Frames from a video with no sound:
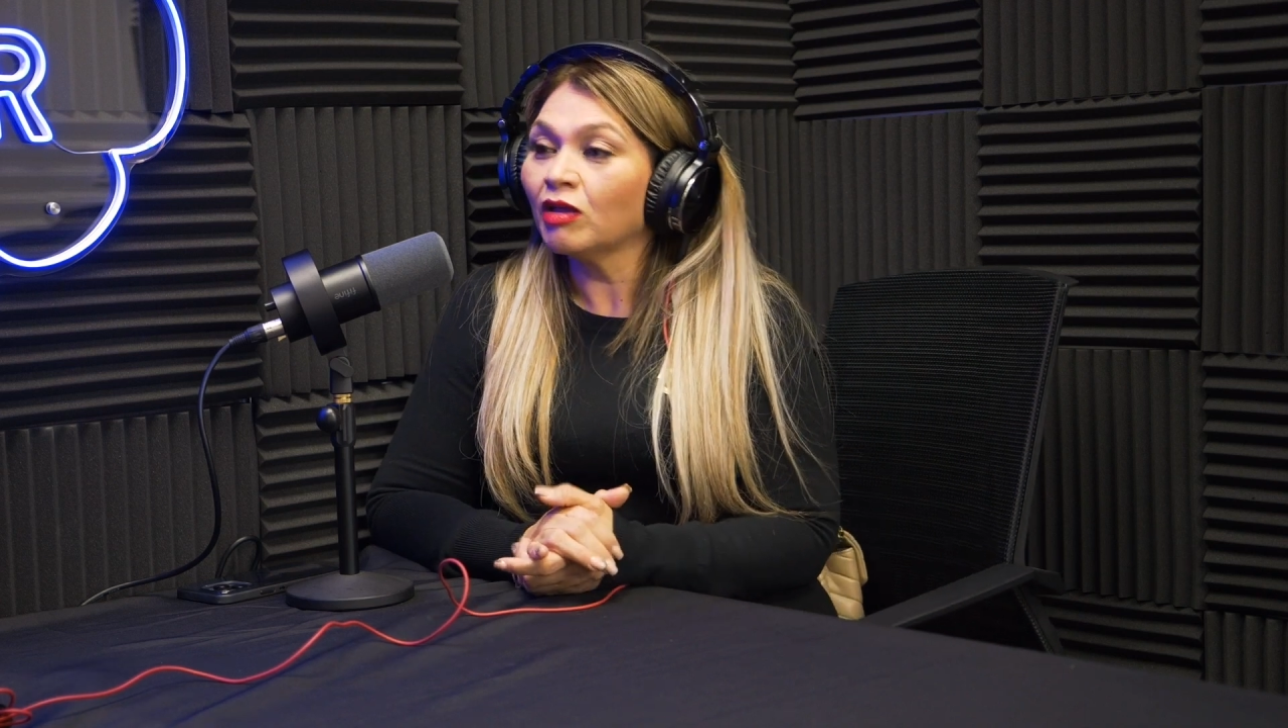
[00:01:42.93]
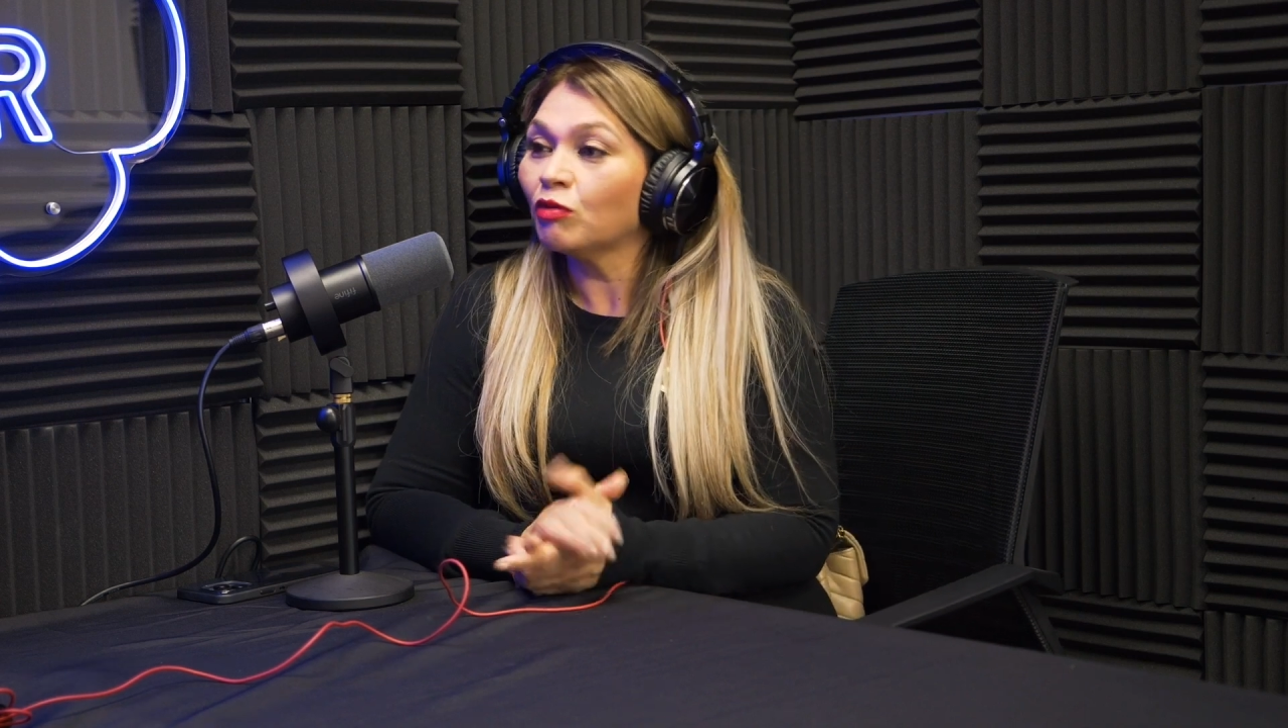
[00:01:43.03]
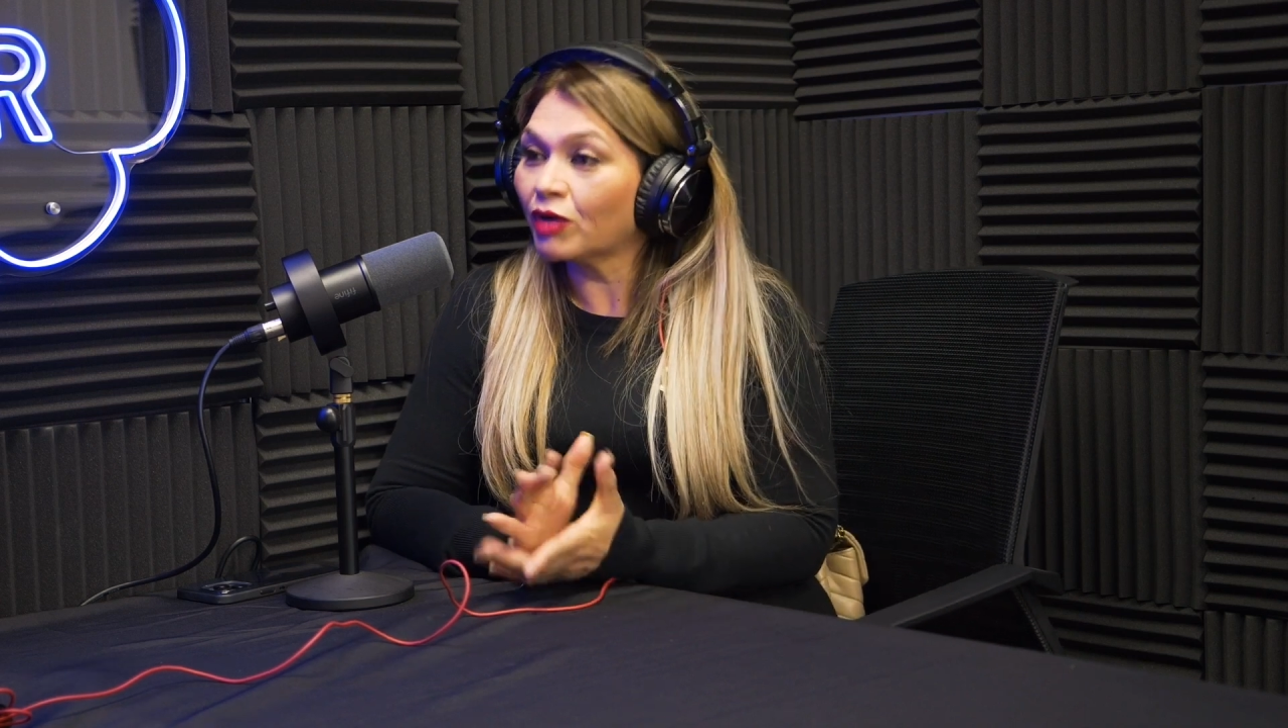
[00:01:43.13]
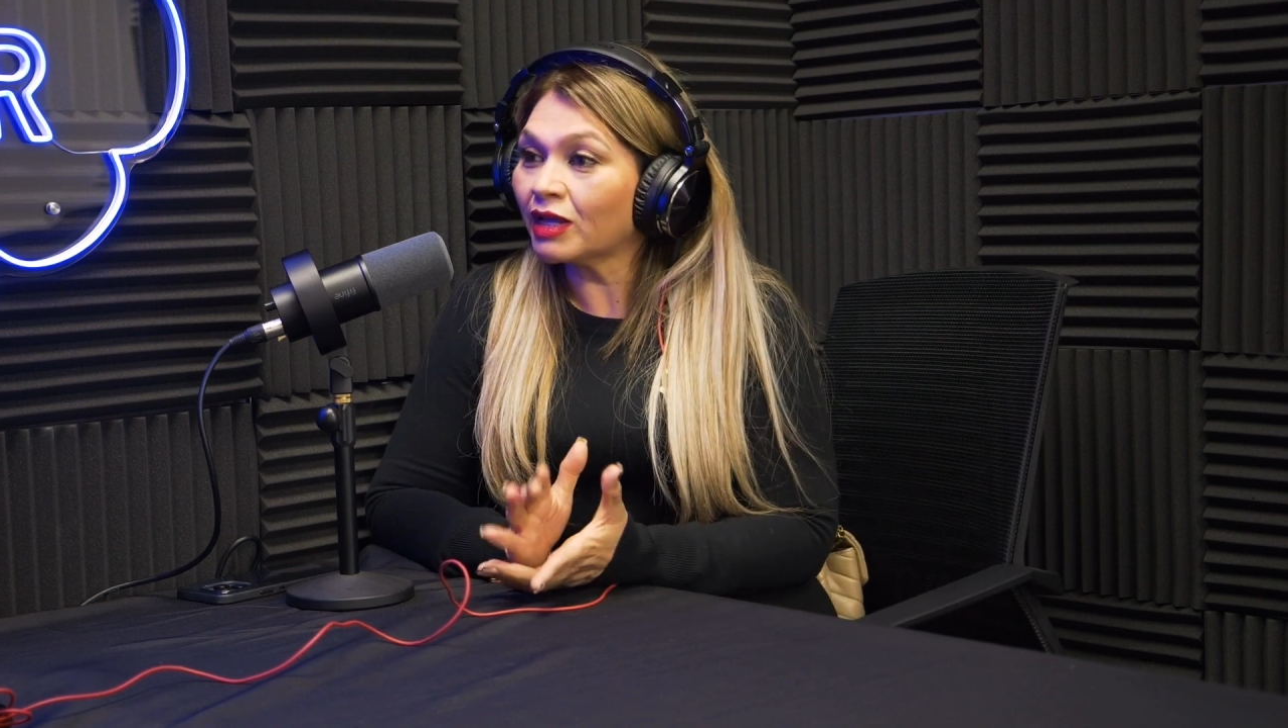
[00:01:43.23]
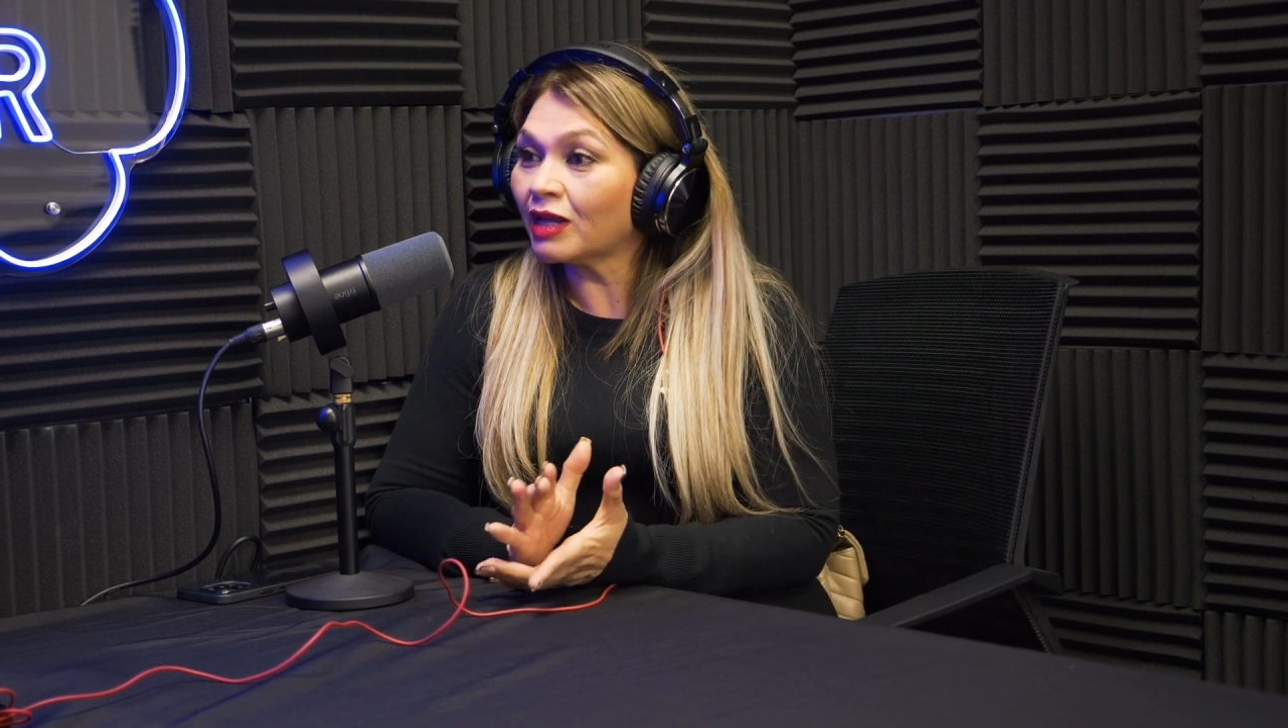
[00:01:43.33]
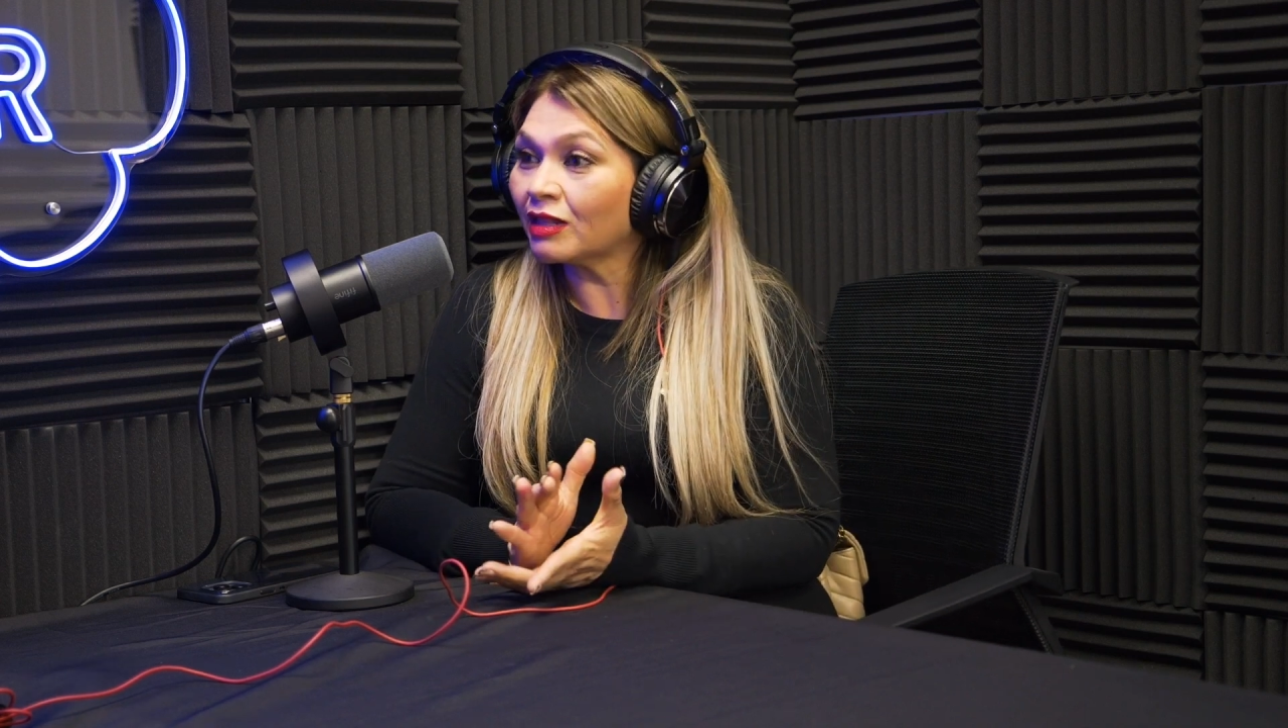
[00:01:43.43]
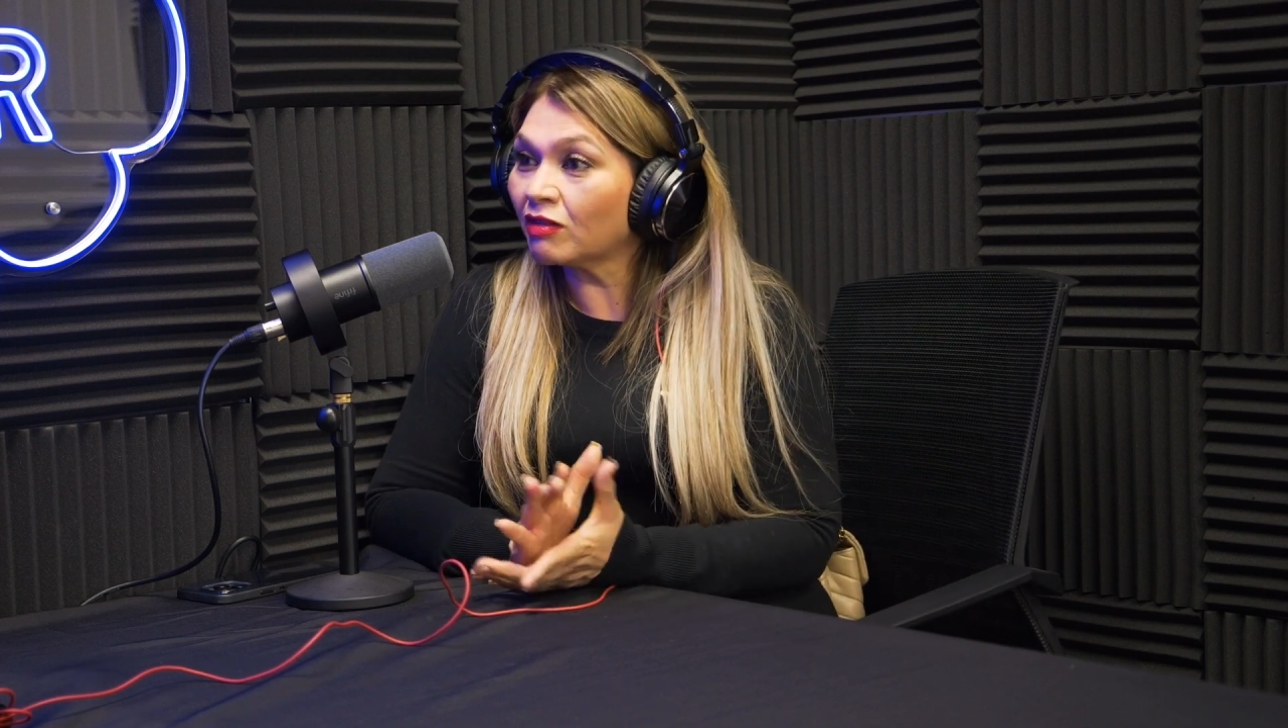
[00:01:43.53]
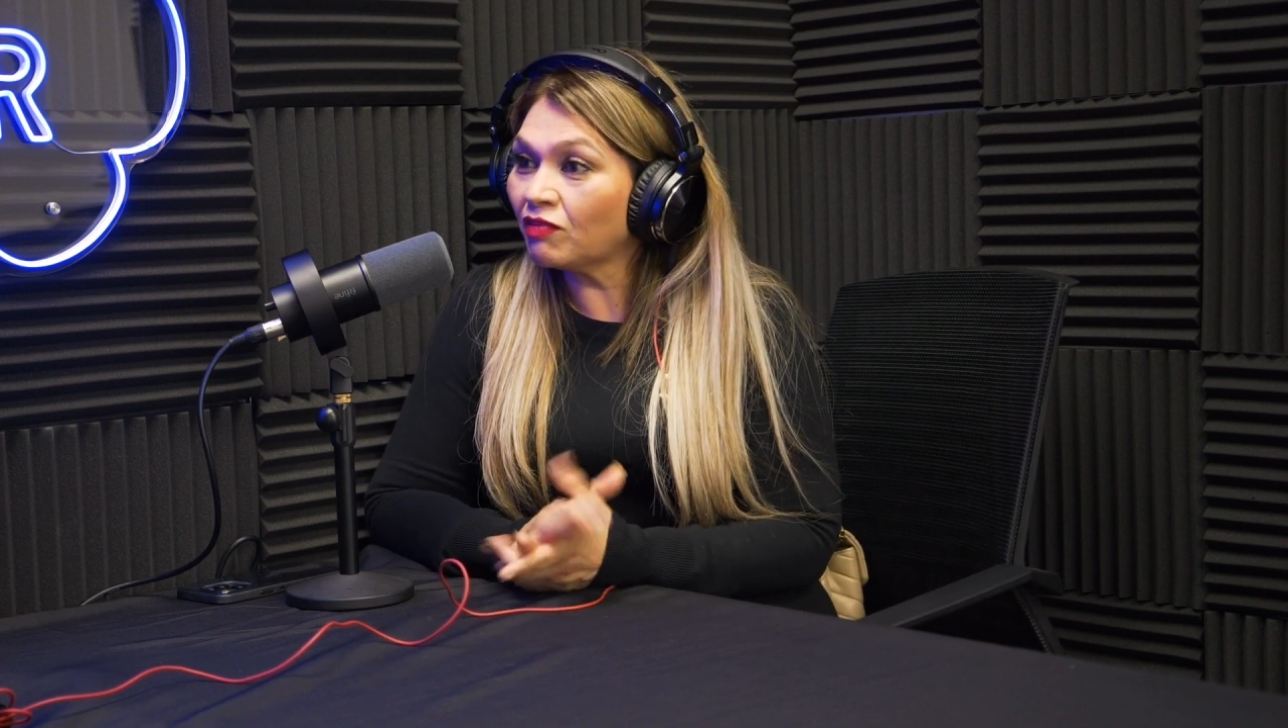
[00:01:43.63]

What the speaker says: working at the